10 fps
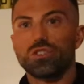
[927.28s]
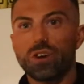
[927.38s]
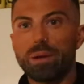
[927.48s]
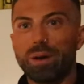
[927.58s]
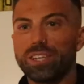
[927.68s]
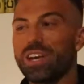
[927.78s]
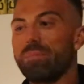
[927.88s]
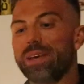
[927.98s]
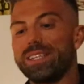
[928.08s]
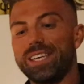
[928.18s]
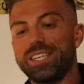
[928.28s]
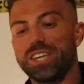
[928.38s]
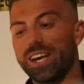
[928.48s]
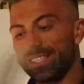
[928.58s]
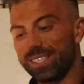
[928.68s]
Trained by JP
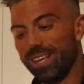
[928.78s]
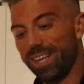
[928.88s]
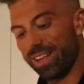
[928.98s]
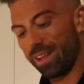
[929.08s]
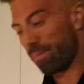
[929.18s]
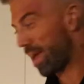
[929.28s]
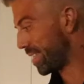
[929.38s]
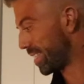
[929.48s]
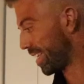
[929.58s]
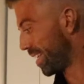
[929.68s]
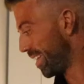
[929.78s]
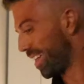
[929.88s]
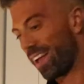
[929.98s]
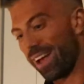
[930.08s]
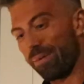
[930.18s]
t-shirts, amazing.
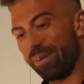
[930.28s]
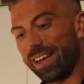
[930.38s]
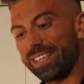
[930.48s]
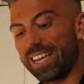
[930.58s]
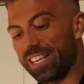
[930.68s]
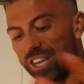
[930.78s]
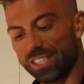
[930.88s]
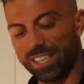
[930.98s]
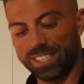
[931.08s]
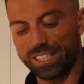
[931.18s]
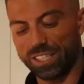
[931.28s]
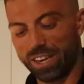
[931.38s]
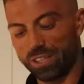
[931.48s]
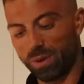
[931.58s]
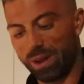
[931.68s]
He said he chucked in a
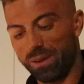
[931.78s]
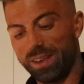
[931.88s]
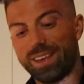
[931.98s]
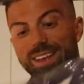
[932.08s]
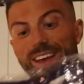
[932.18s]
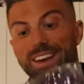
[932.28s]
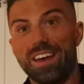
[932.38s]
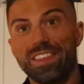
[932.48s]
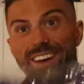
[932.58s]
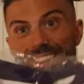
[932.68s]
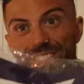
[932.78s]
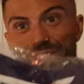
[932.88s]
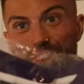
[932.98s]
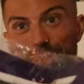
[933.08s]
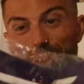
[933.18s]
t-shirt as well. Another
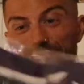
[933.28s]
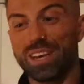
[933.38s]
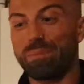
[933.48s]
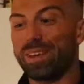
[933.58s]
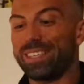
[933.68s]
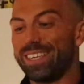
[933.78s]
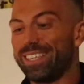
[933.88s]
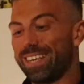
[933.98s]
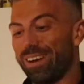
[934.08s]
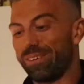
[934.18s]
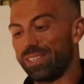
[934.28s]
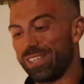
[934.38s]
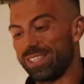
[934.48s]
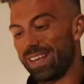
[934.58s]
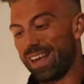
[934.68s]
Trained by JP t-shirt, which
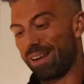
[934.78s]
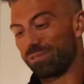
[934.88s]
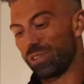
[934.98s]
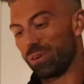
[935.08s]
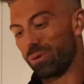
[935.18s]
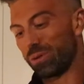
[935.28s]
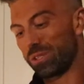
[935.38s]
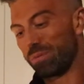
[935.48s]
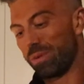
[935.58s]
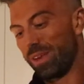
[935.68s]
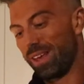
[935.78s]
is absolutely awesome.